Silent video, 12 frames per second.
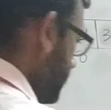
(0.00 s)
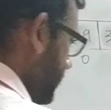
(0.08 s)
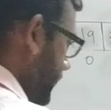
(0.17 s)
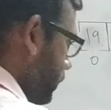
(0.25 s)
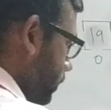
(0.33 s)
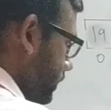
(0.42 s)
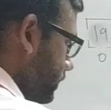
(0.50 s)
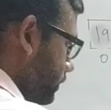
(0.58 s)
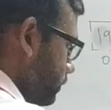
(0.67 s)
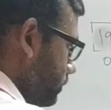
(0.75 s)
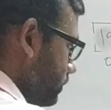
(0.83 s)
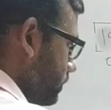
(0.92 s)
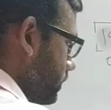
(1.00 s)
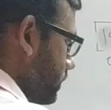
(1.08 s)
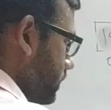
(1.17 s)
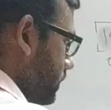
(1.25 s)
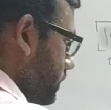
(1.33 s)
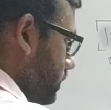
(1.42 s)
In order to
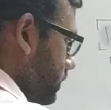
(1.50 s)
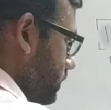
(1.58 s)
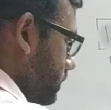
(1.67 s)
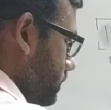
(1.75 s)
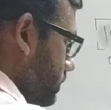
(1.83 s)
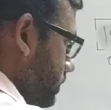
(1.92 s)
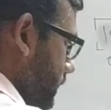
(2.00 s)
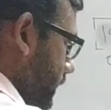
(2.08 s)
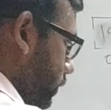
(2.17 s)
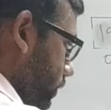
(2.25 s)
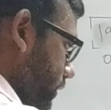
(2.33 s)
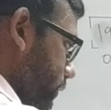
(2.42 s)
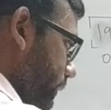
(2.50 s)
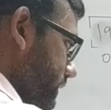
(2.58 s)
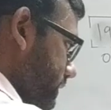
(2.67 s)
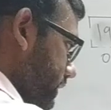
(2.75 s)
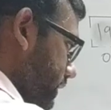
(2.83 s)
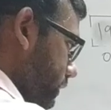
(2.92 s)

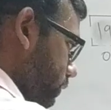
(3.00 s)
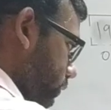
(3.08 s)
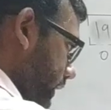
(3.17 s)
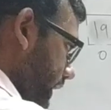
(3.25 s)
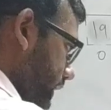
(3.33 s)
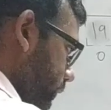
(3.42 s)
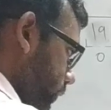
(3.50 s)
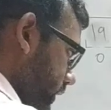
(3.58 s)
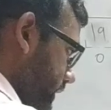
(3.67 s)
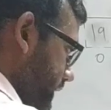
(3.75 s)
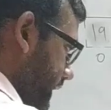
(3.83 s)
insert a node, in the worst